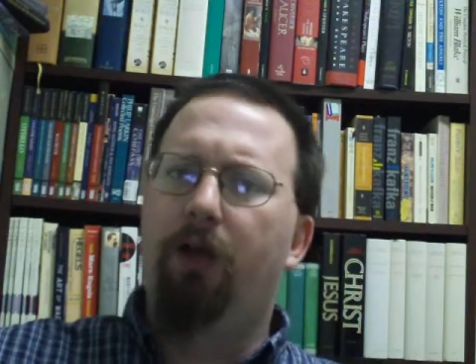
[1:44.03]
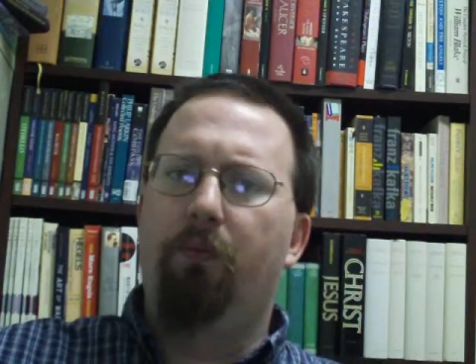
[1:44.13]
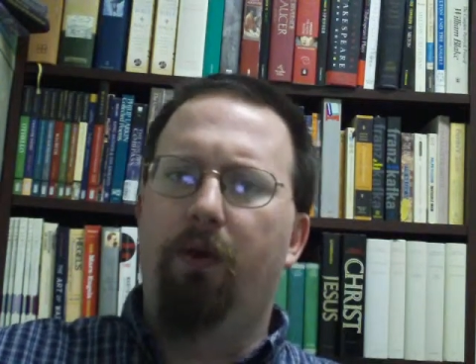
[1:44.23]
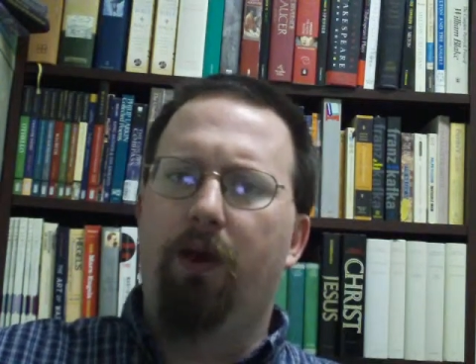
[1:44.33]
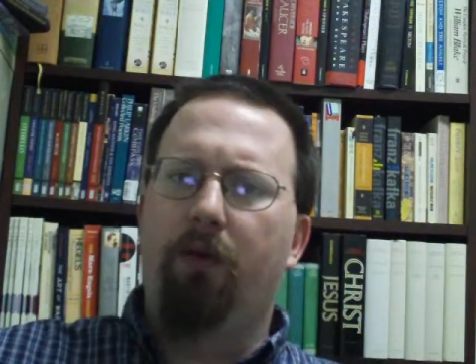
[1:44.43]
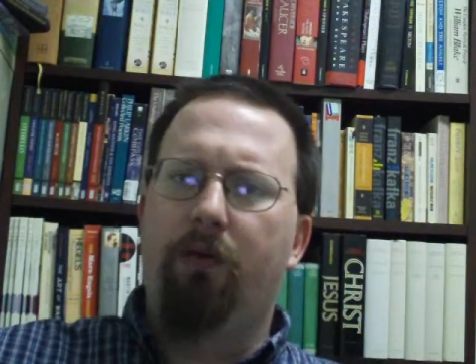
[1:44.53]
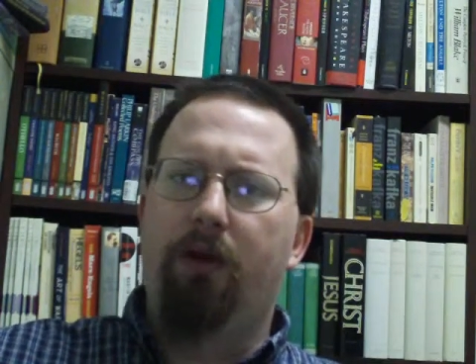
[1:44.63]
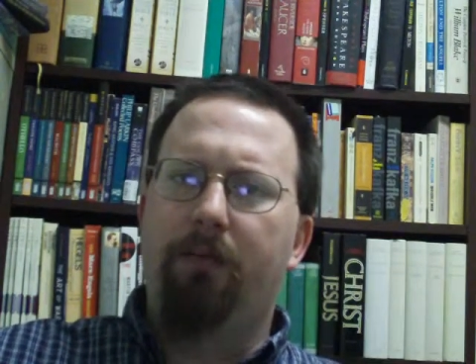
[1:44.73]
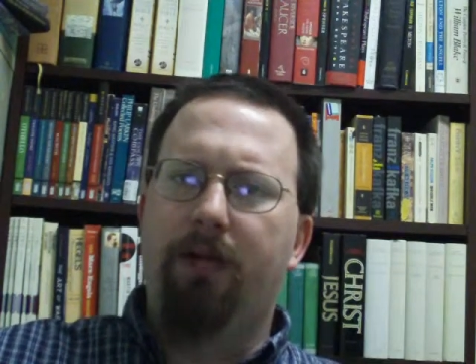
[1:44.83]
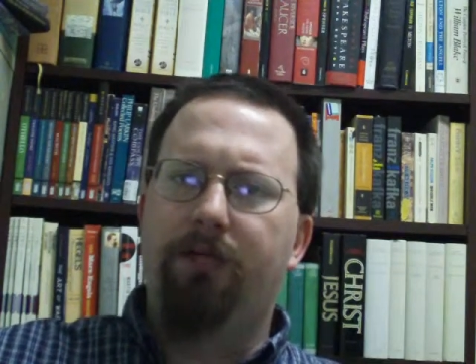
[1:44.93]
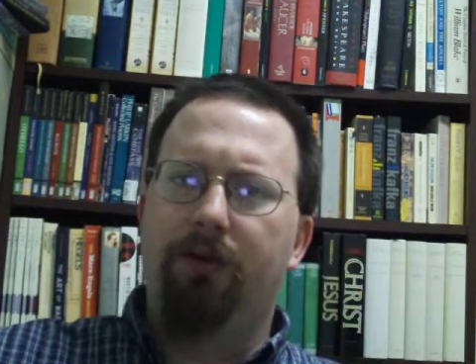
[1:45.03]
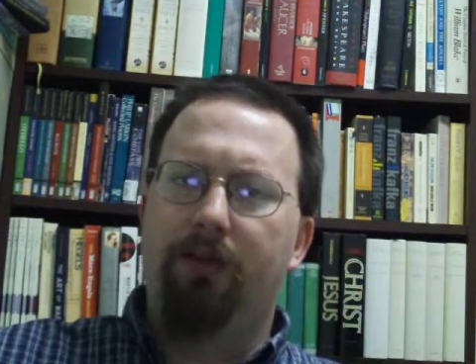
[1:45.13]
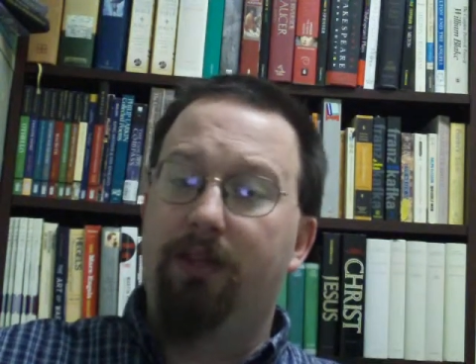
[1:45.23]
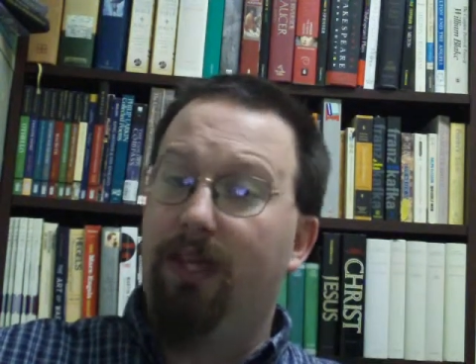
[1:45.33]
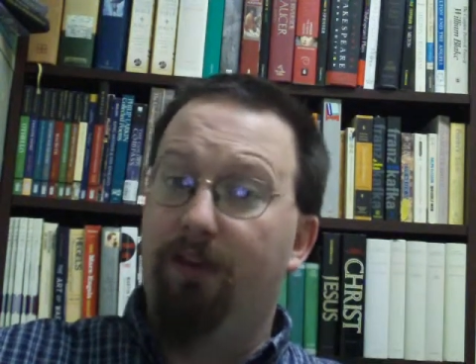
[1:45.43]
We are going to make sure
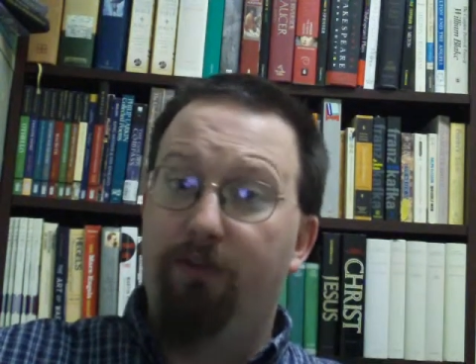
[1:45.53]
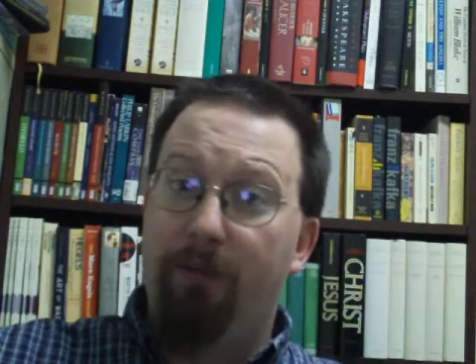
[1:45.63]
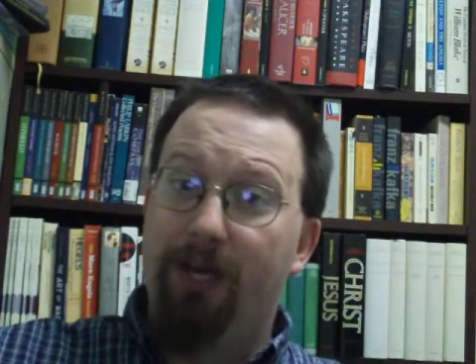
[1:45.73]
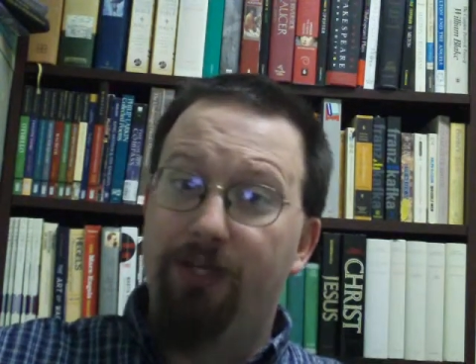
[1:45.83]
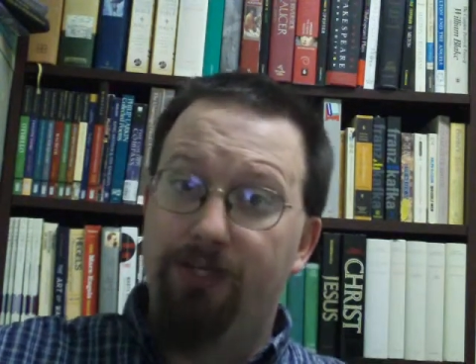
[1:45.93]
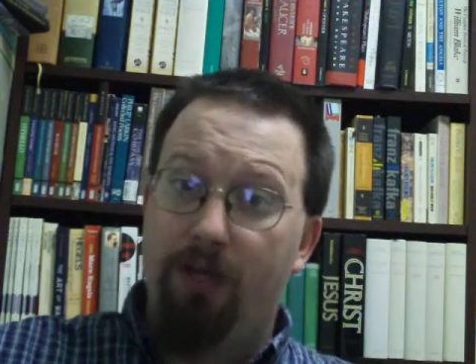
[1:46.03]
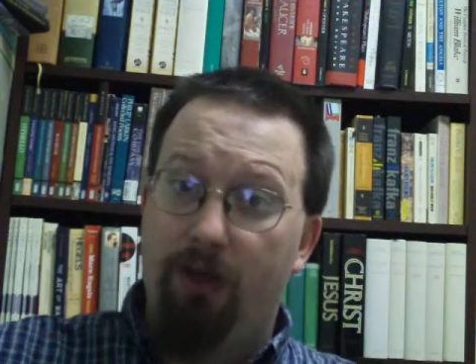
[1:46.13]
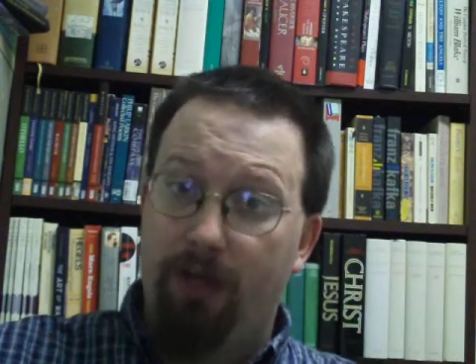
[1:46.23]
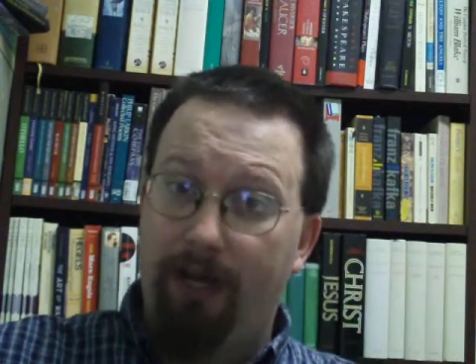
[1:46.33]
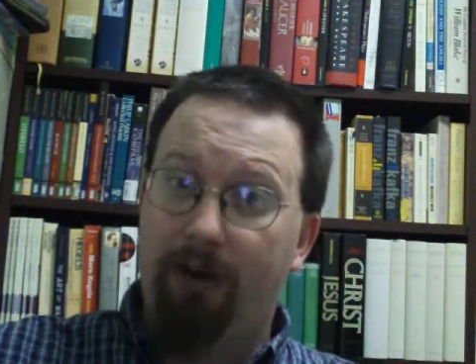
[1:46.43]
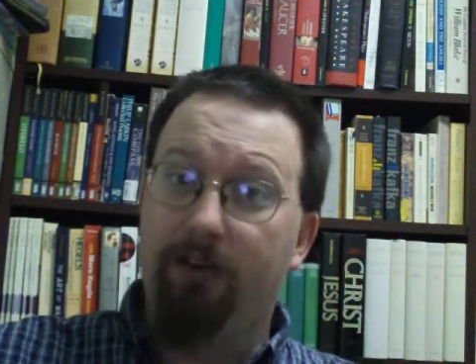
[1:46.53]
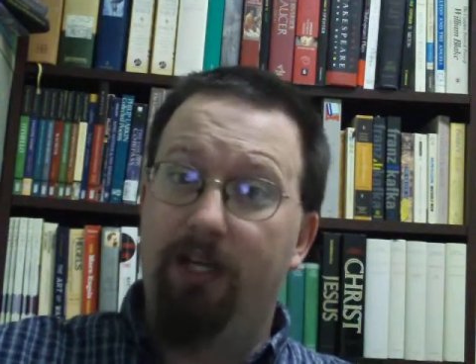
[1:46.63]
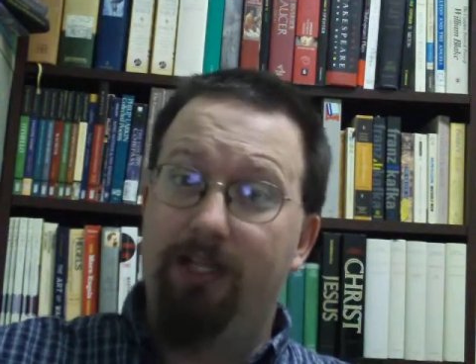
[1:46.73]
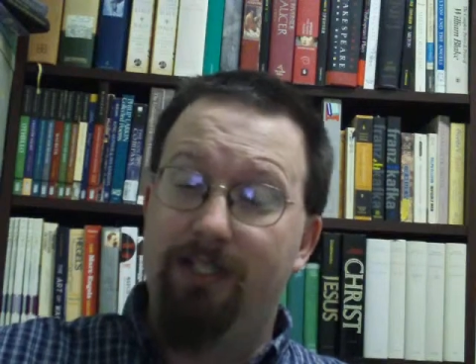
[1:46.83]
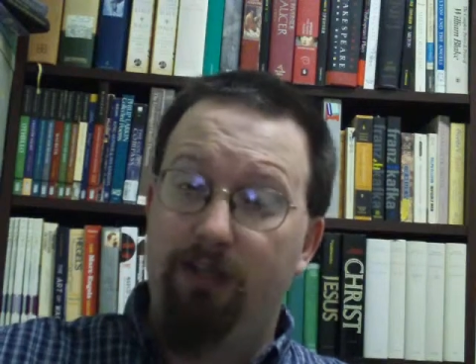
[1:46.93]
that the information's all there,
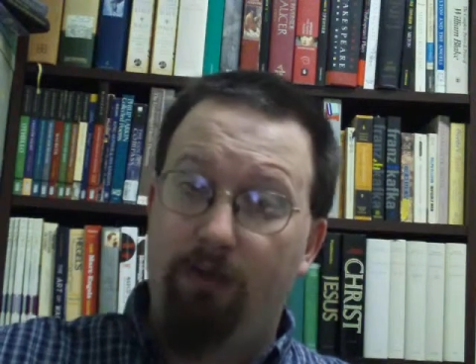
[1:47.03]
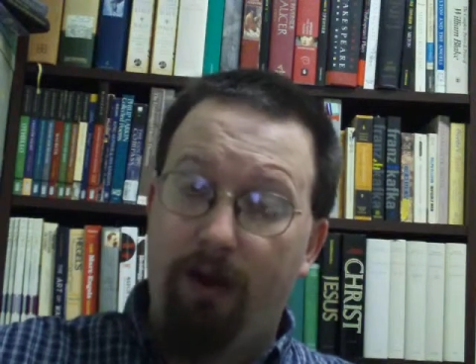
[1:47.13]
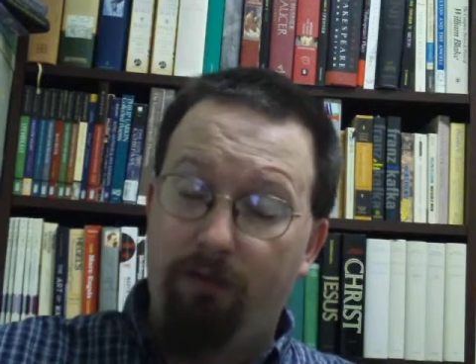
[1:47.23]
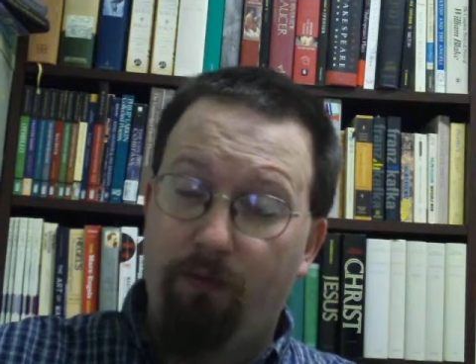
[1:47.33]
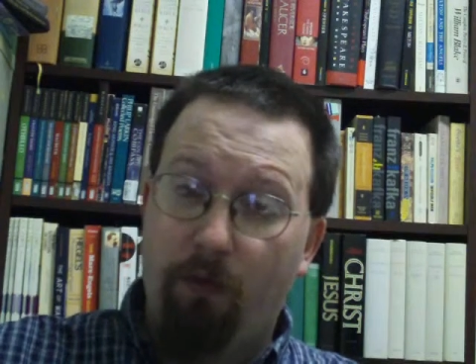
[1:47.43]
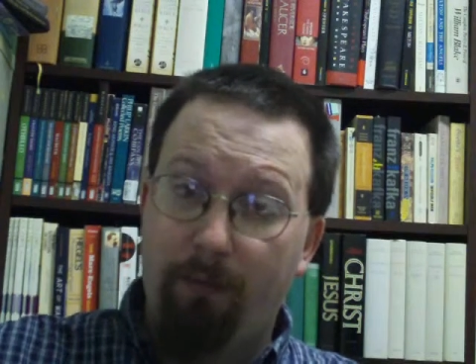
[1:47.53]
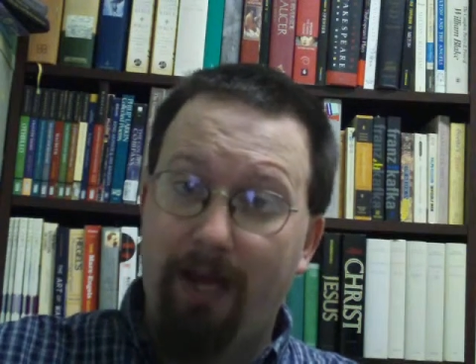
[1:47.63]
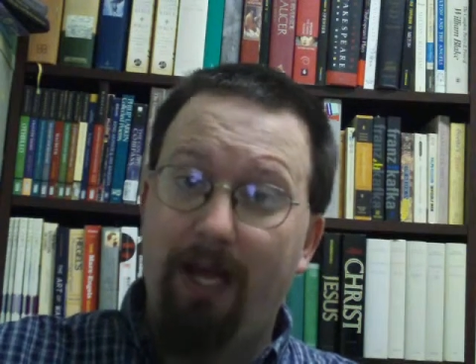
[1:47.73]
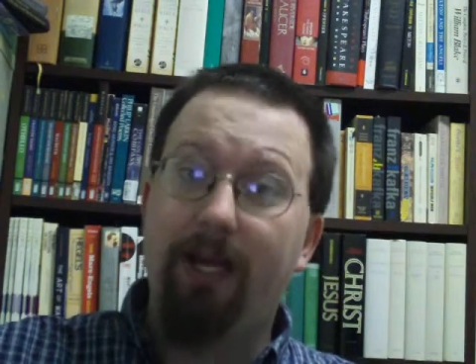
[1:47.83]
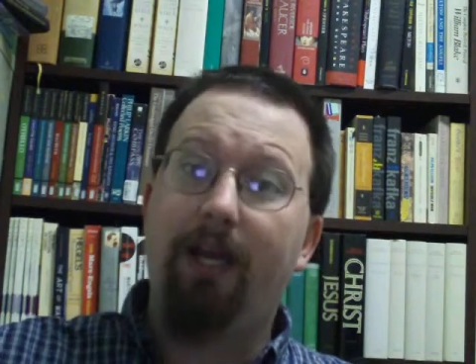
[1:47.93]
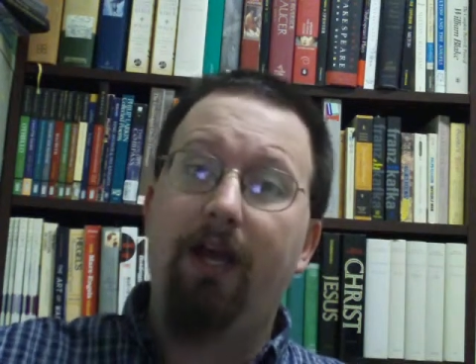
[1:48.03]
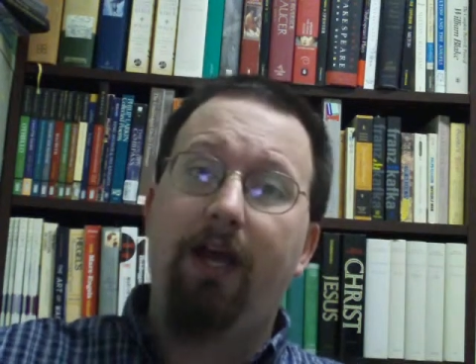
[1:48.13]
that it's in the right format,